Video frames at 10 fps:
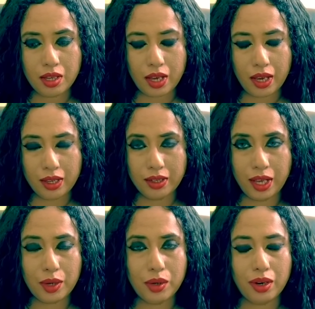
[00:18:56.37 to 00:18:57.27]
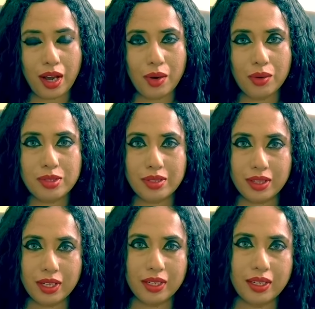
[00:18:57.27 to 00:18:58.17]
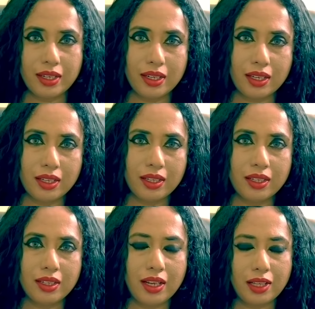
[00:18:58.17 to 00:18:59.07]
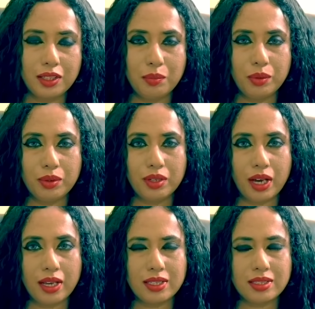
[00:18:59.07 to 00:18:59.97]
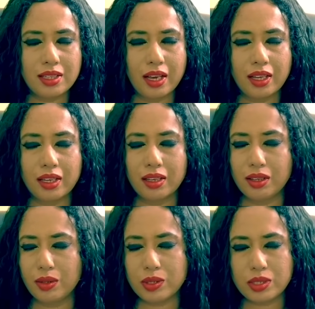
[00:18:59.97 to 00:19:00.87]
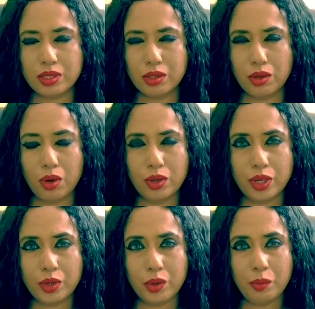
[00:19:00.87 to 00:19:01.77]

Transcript: And I also read another book, guys. It was long ago,